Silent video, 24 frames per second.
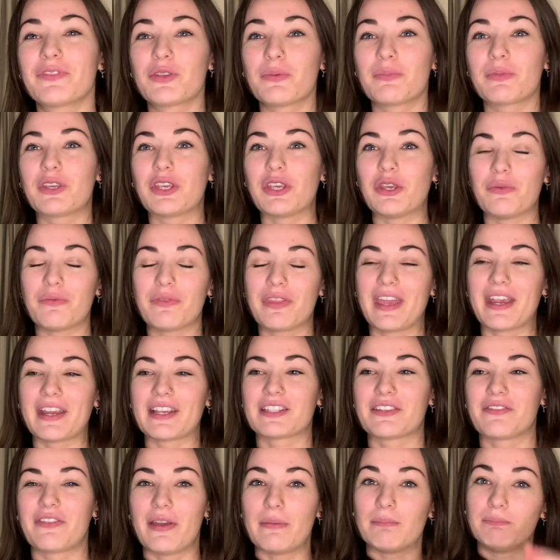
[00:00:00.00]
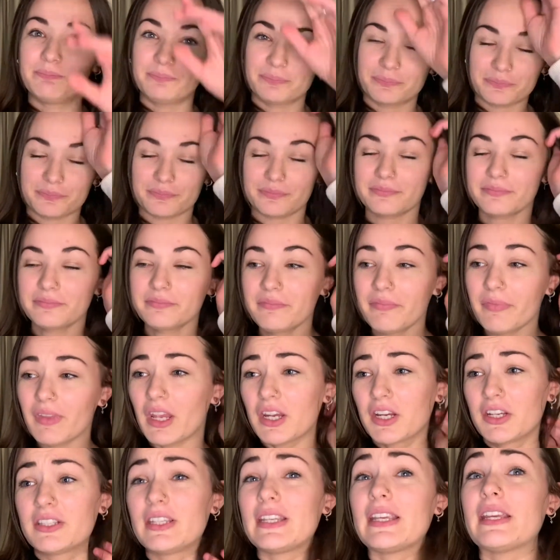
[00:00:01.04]
cute things of him
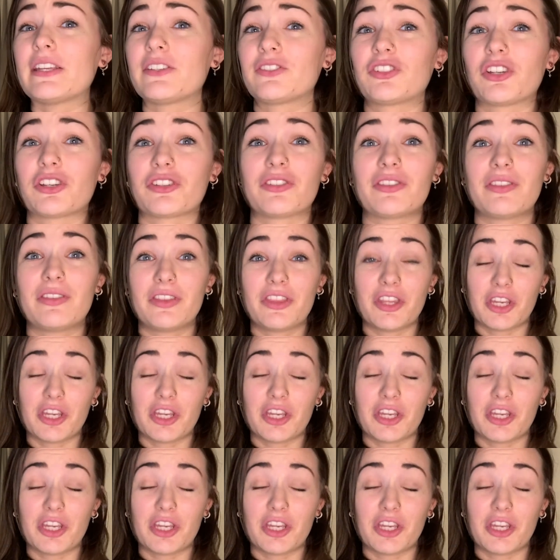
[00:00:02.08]
because he is just the